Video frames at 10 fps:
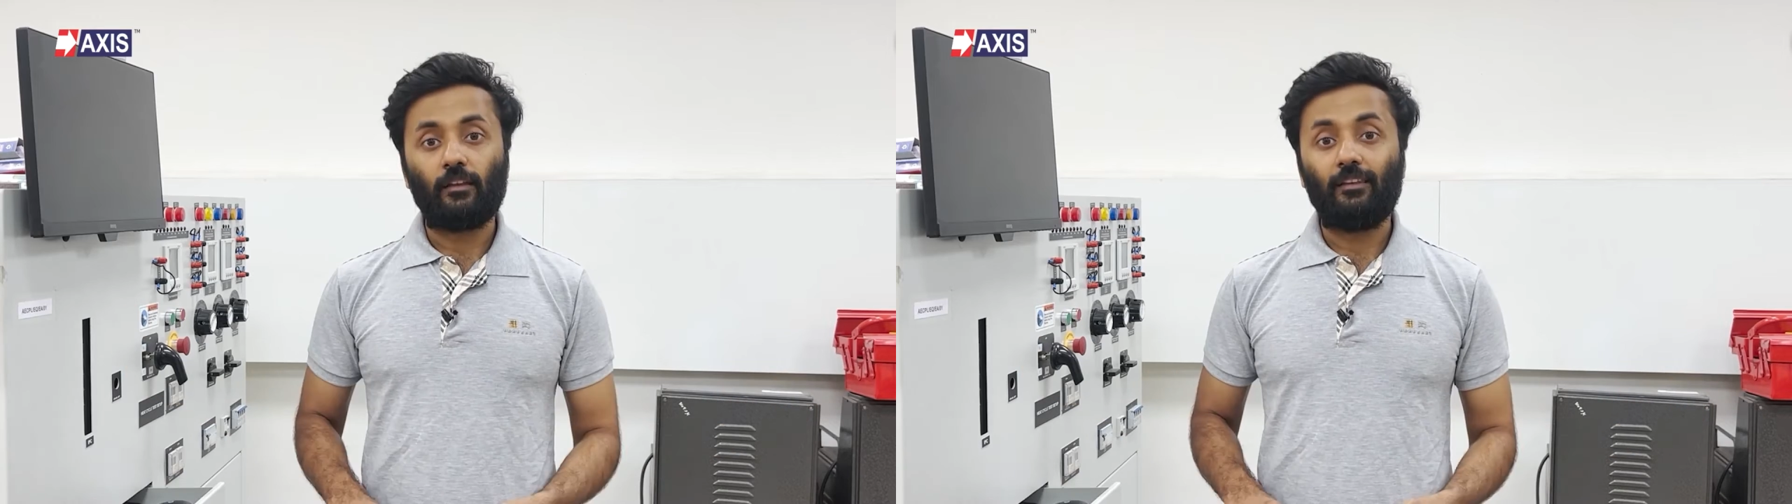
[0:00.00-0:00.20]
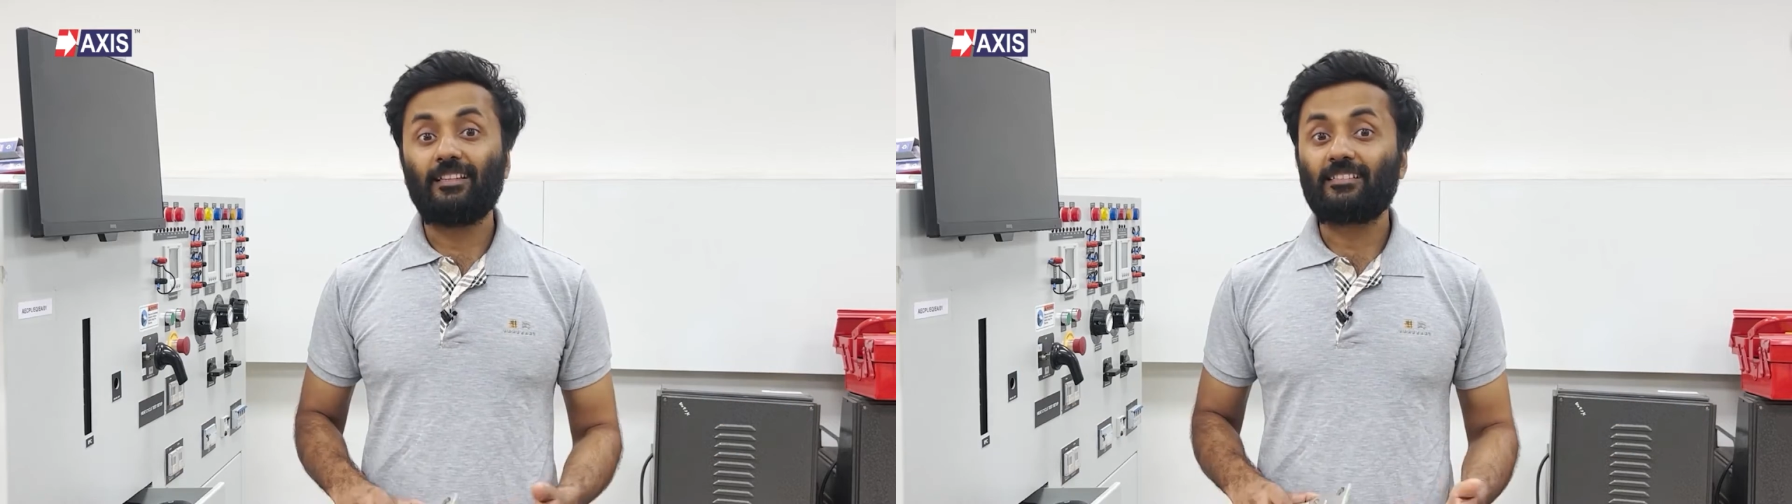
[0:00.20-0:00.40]

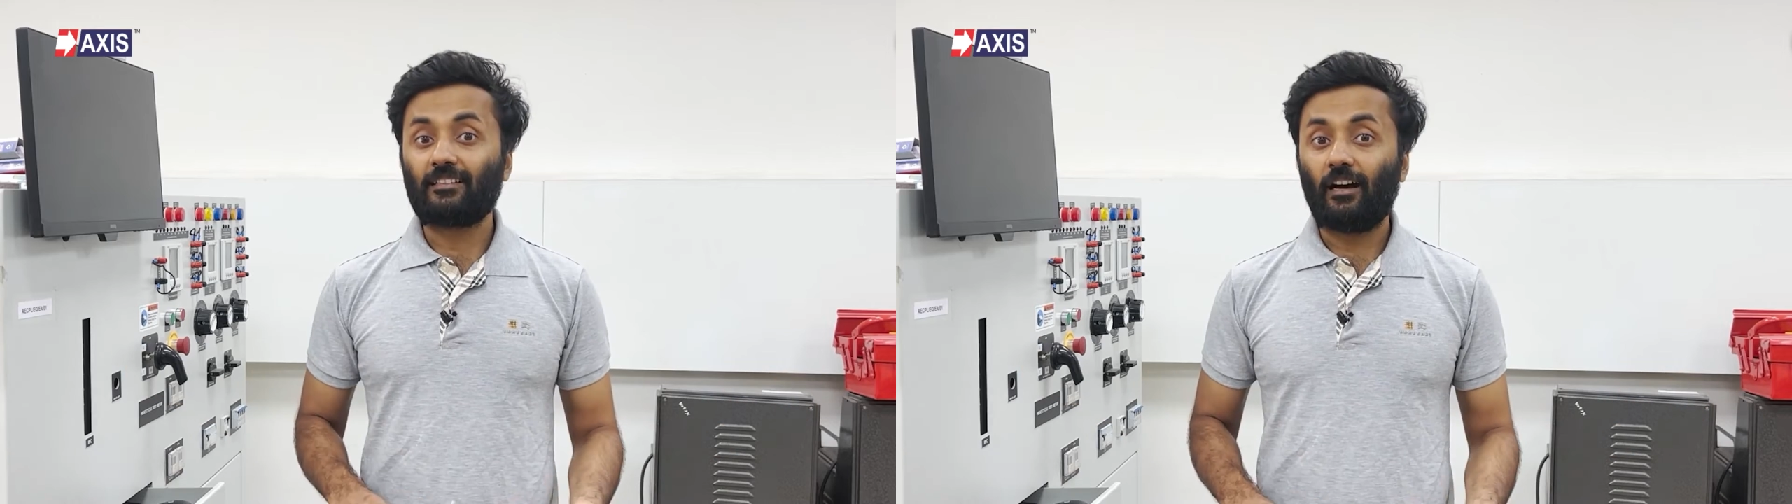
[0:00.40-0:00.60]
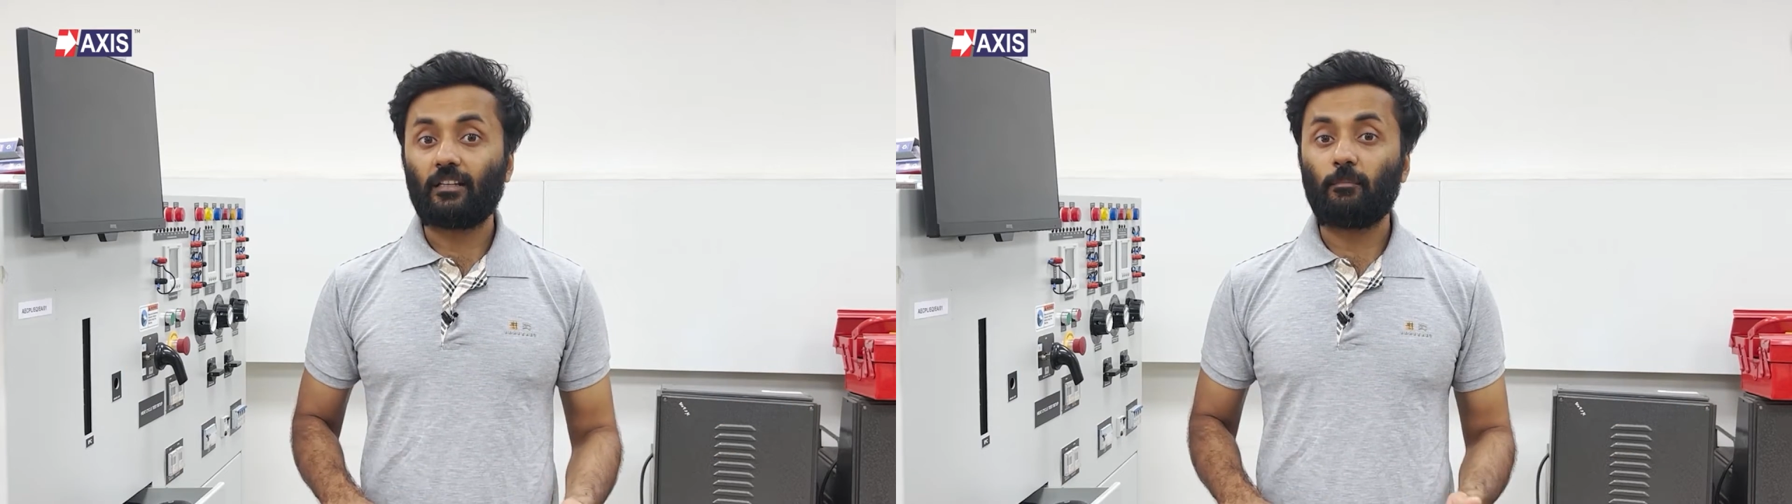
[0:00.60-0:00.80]
Let's
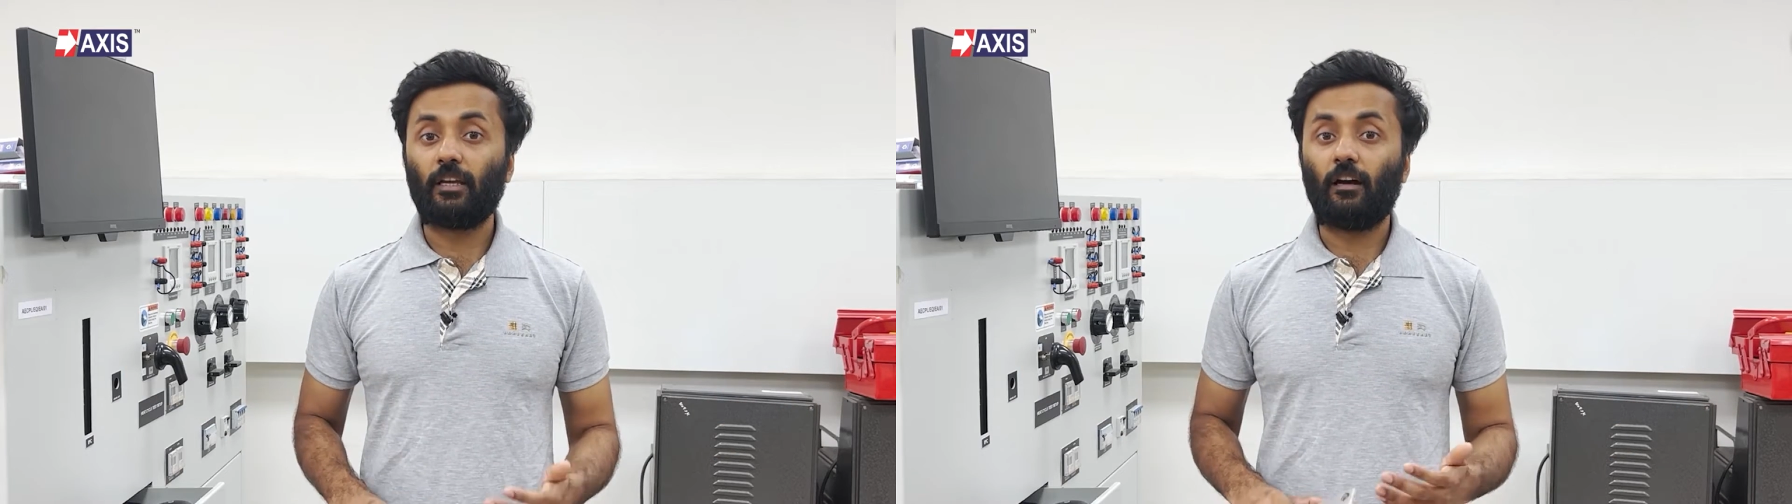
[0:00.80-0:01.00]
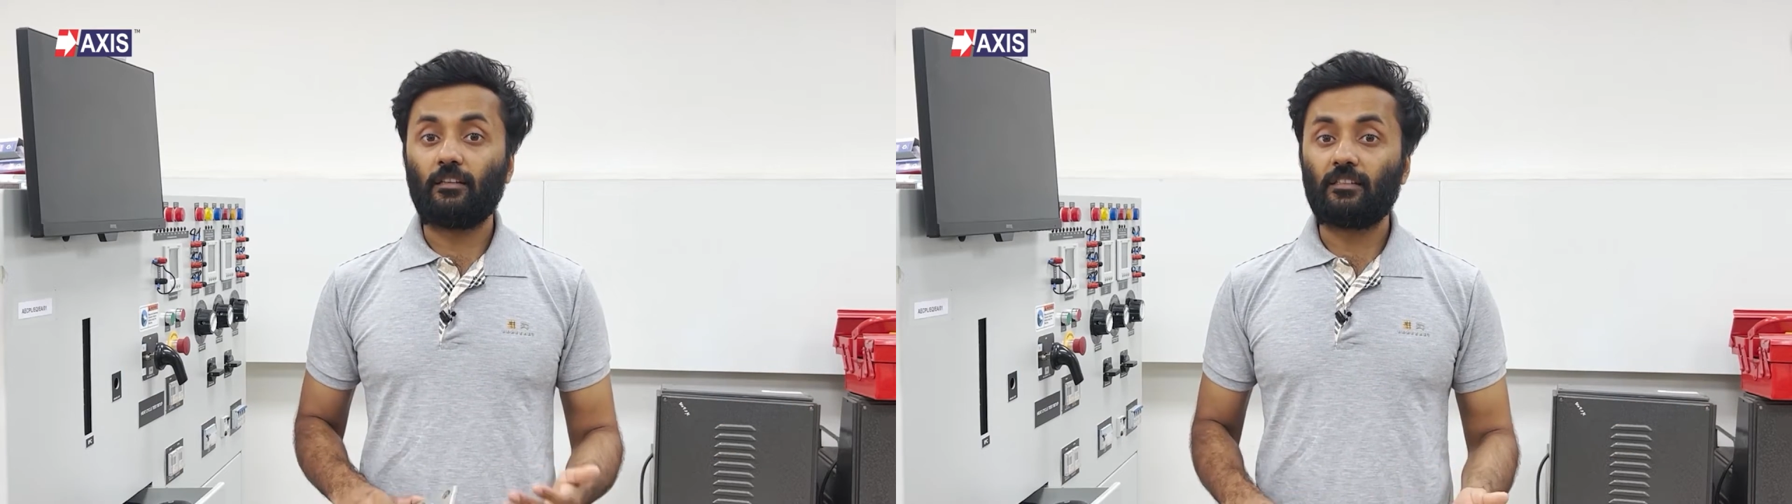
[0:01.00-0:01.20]
start
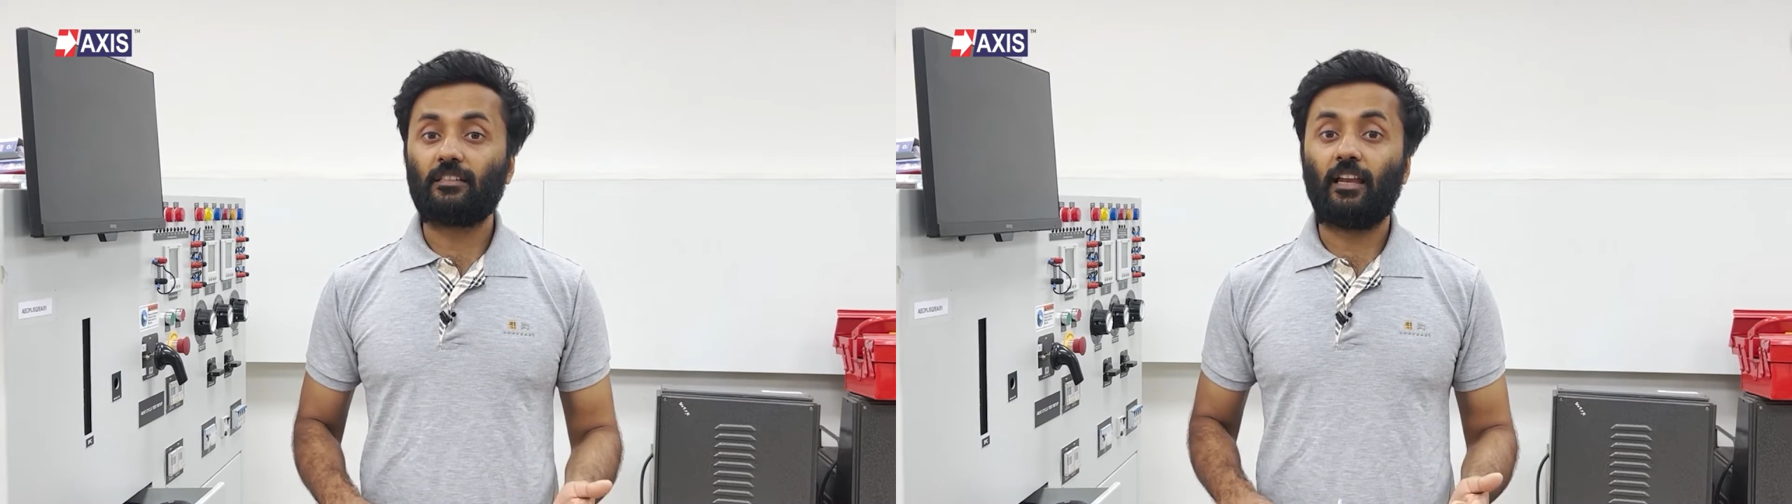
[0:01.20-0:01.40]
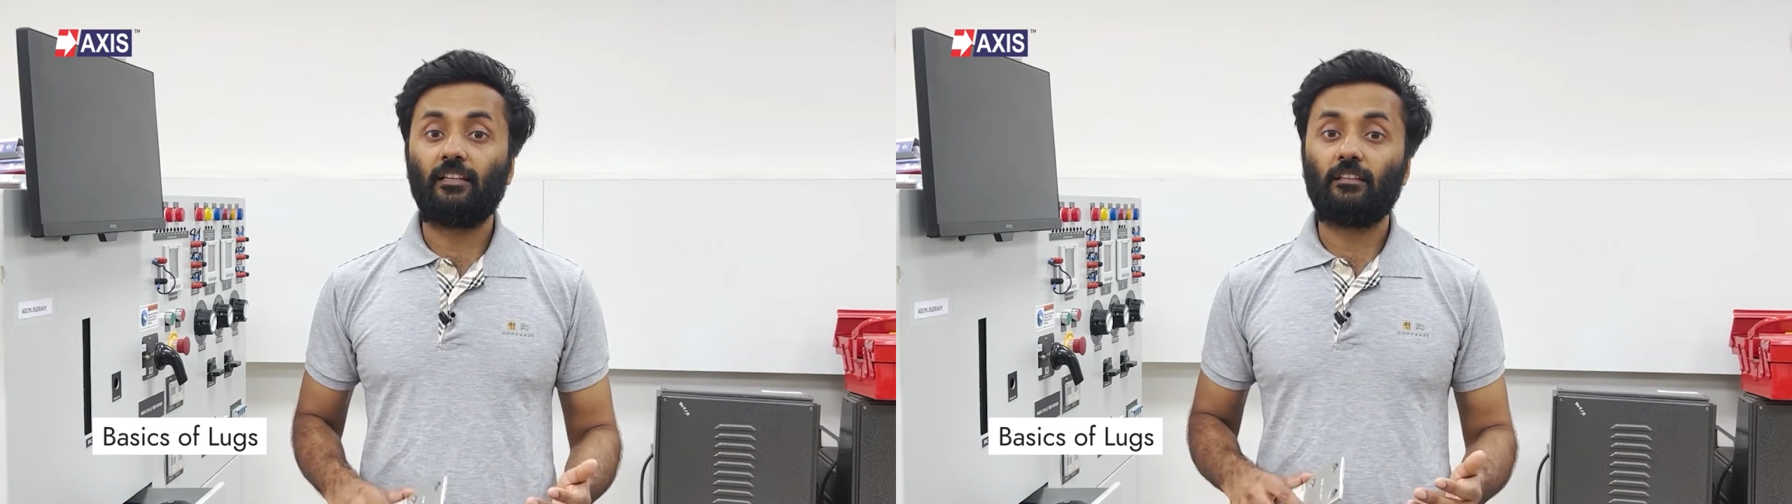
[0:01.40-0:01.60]
by
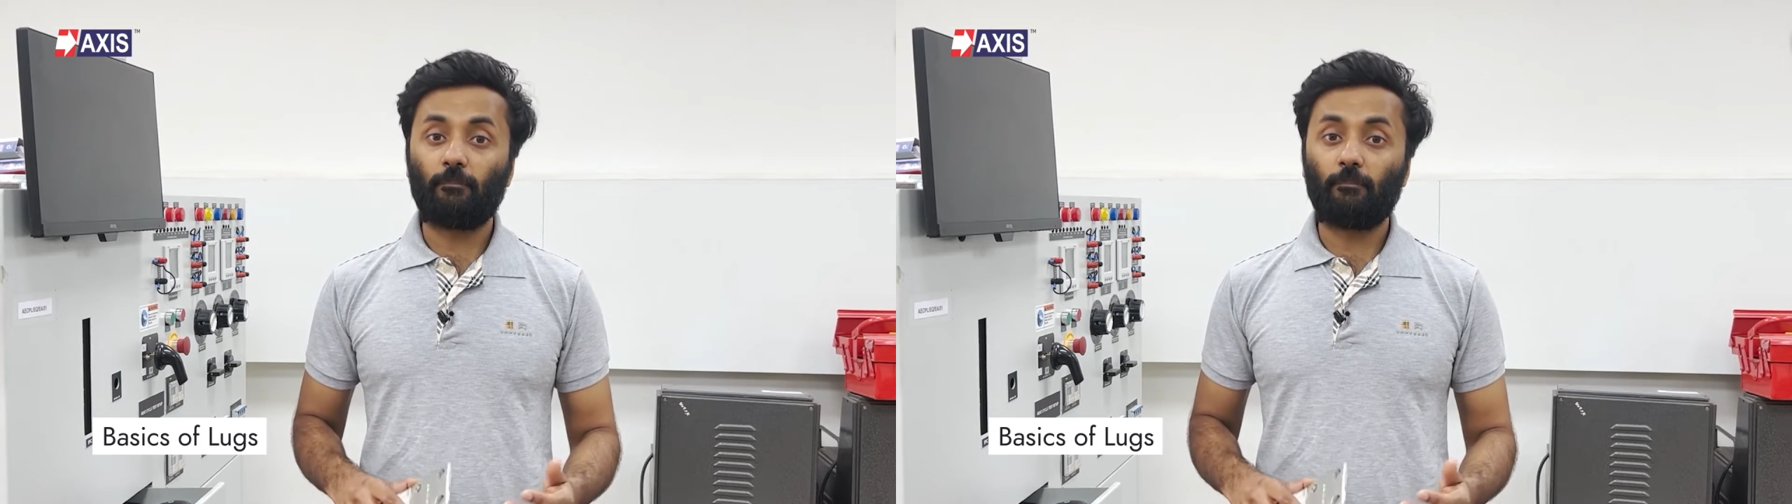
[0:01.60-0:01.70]
understanding the